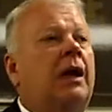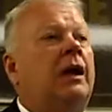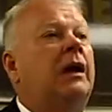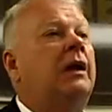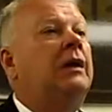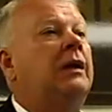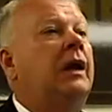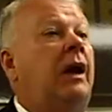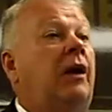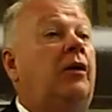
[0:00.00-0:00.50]

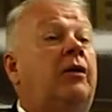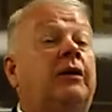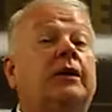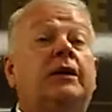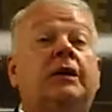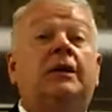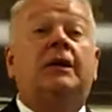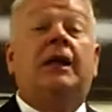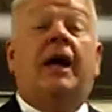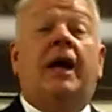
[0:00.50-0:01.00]
Now,
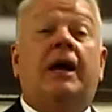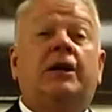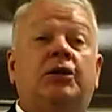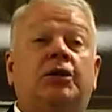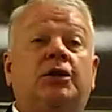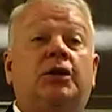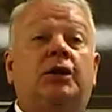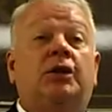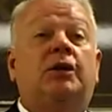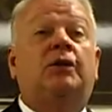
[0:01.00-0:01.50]

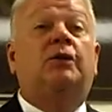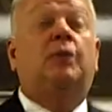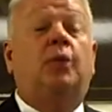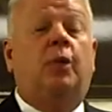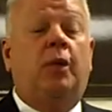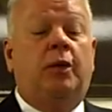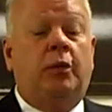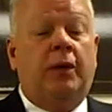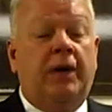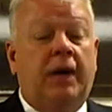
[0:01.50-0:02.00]
last year,
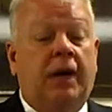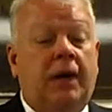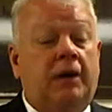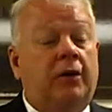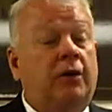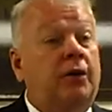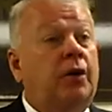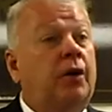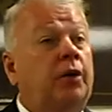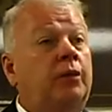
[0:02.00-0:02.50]
when we had
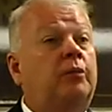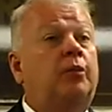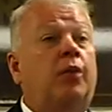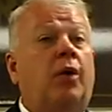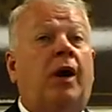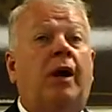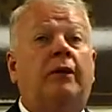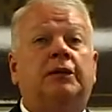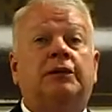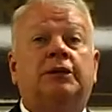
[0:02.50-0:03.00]
our own
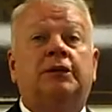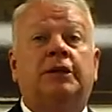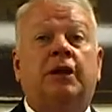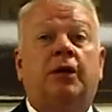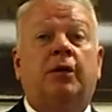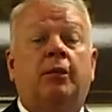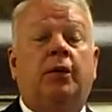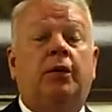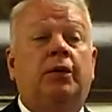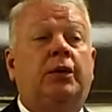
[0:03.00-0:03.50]
private
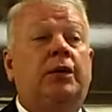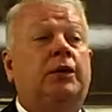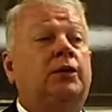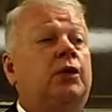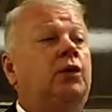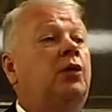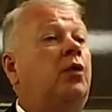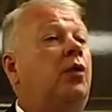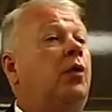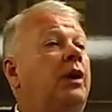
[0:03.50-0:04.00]
ceremony at the
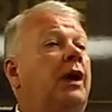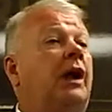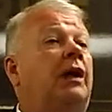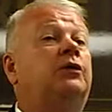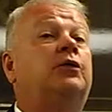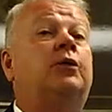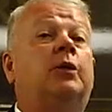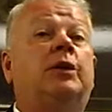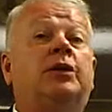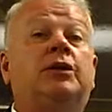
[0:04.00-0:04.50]

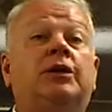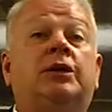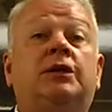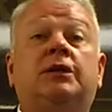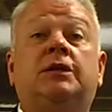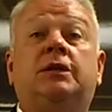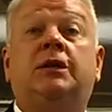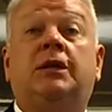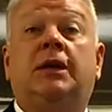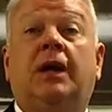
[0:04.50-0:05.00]
courthouse, we
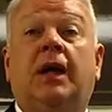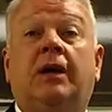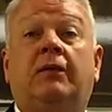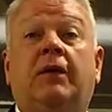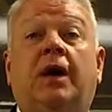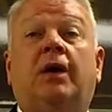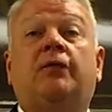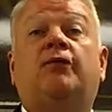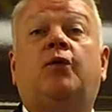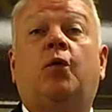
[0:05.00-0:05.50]
just gave
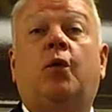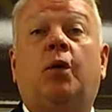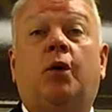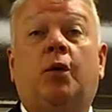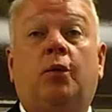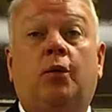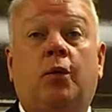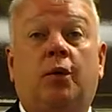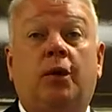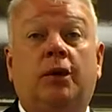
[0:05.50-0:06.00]
out 4
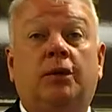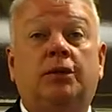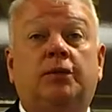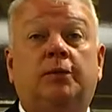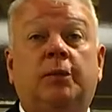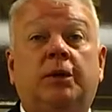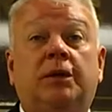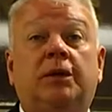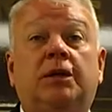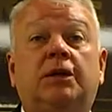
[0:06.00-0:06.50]
awards.
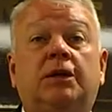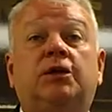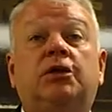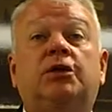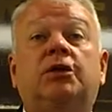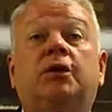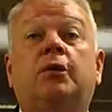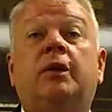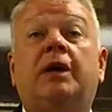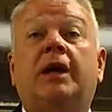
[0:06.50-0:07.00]
But this
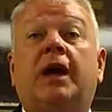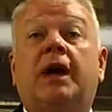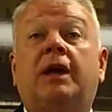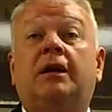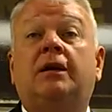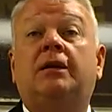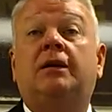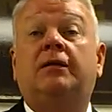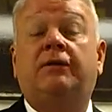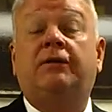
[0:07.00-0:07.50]
year, we
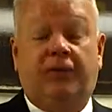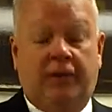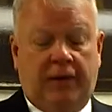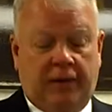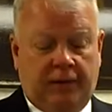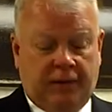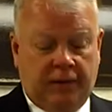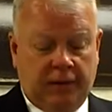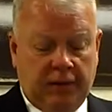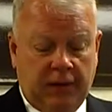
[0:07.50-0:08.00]
added a
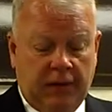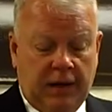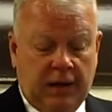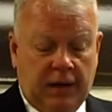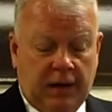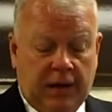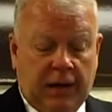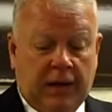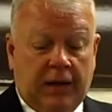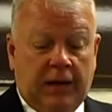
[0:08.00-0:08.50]
5th,
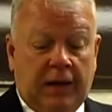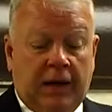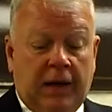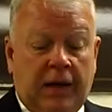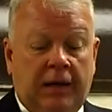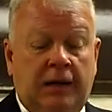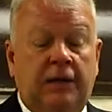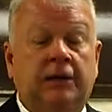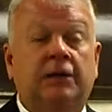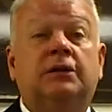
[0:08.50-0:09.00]
and
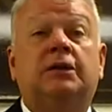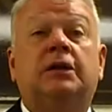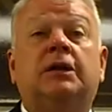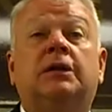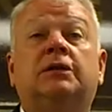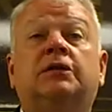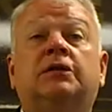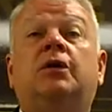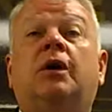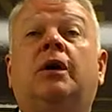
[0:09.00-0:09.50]
that is,
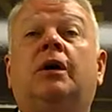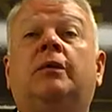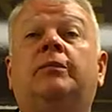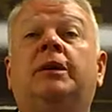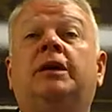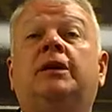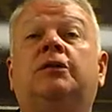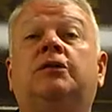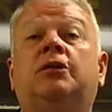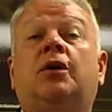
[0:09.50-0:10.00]
it's
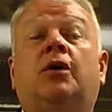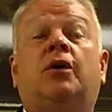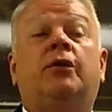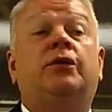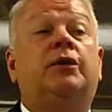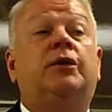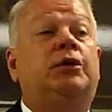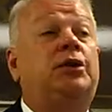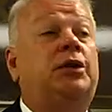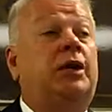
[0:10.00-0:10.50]
called
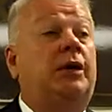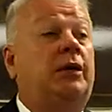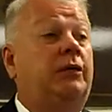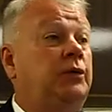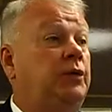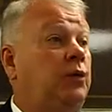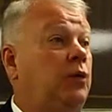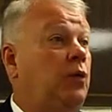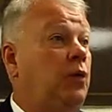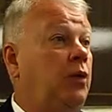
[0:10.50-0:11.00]
the
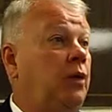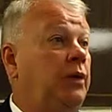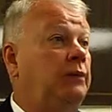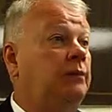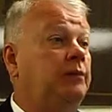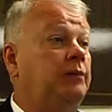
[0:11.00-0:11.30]
Sheriff's Award.